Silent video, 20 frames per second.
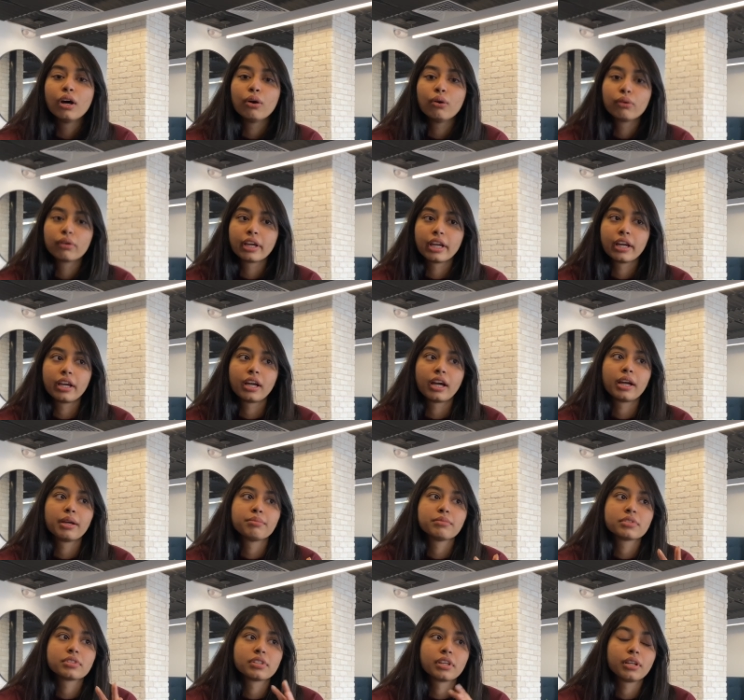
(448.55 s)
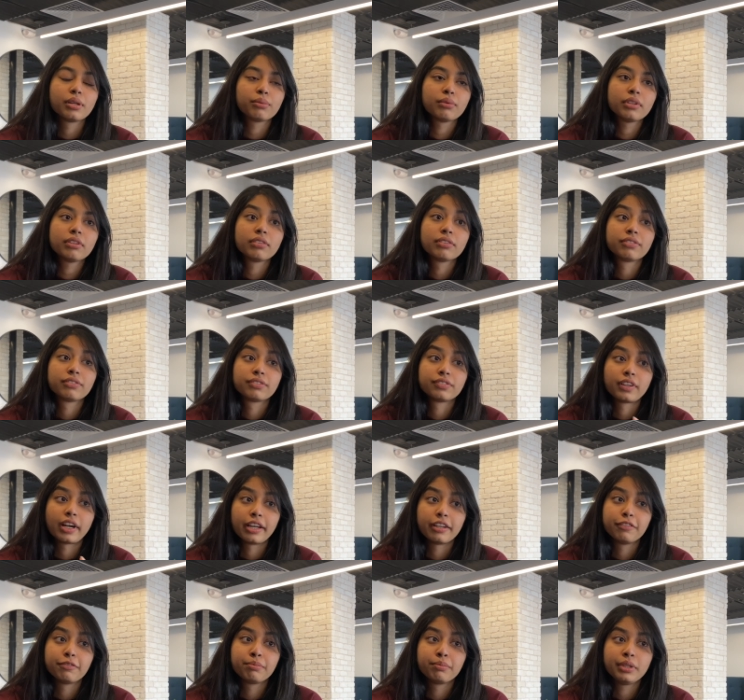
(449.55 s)
okay i'm staying with
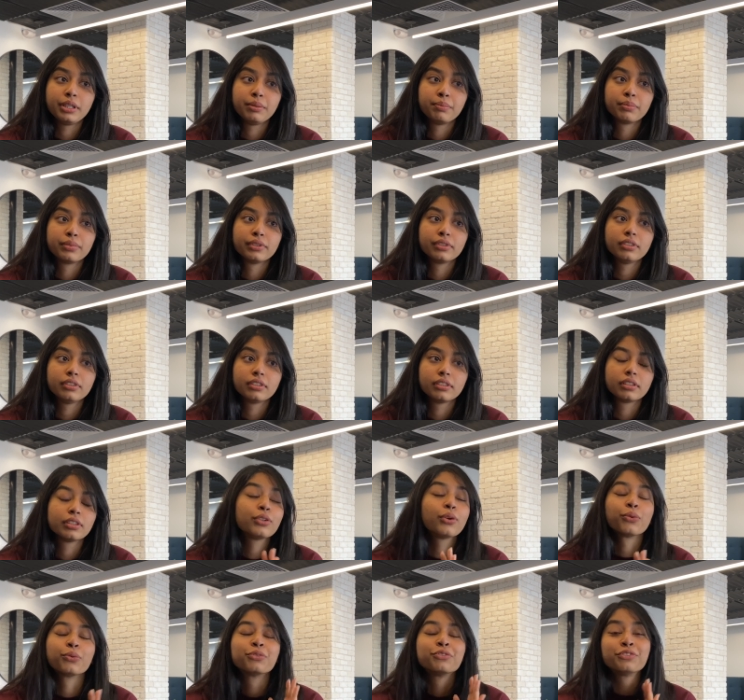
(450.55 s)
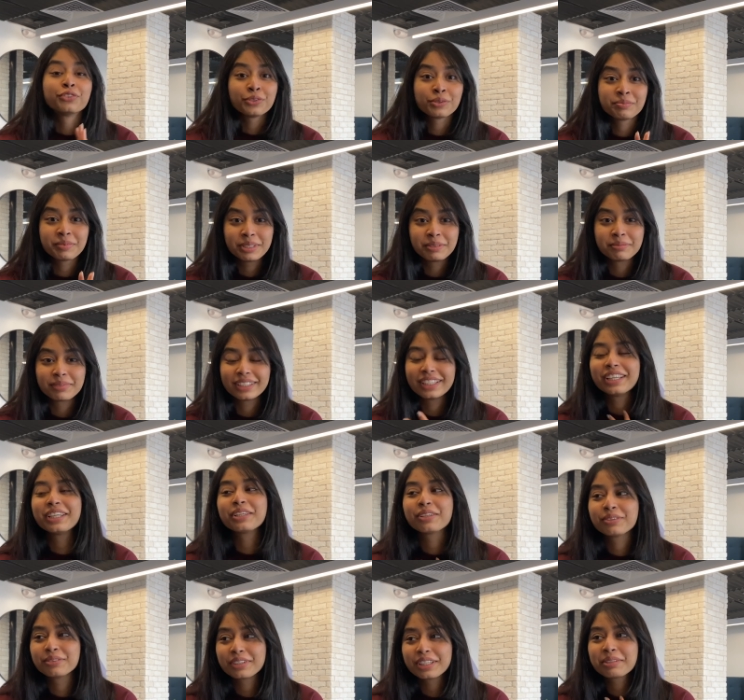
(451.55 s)
five people no four people
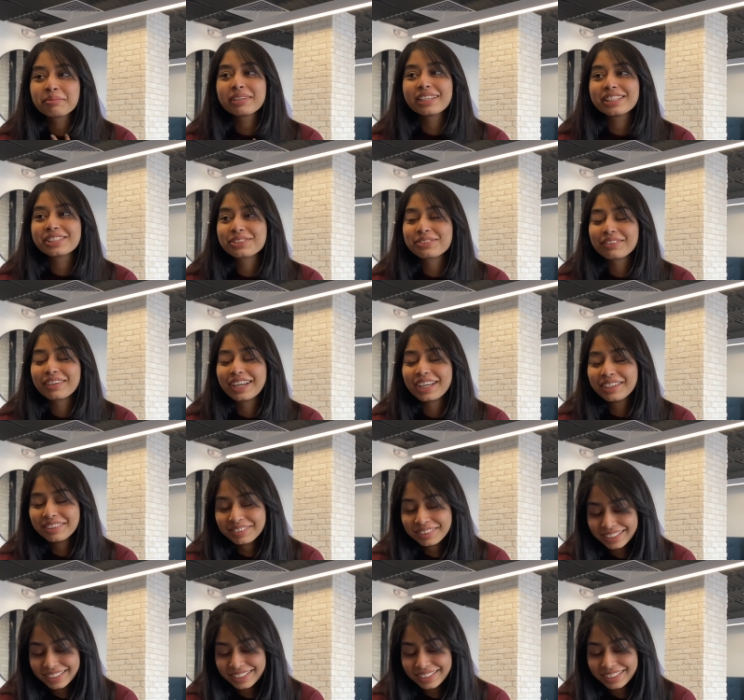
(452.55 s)
including me it's five